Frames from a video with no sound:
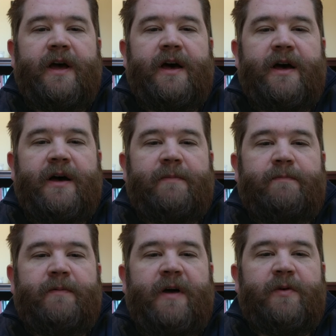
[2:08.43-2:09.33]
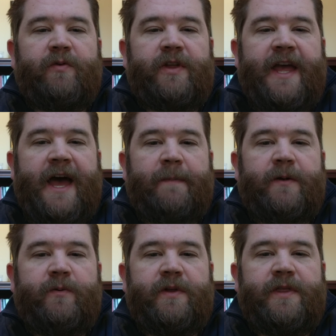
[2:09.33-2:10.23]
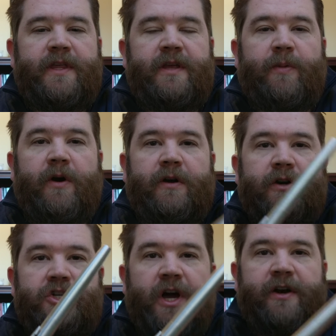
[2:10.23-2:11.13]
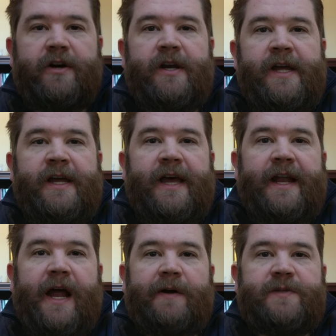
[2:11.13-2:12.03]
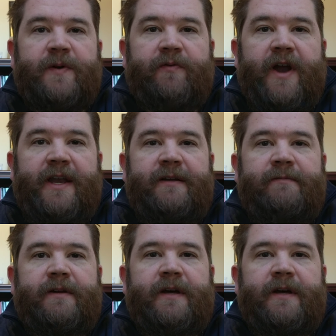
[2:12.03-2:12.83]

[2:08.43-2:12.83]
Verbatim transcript: Um, I've been really happy with the Parker Jotter and how it's been writing.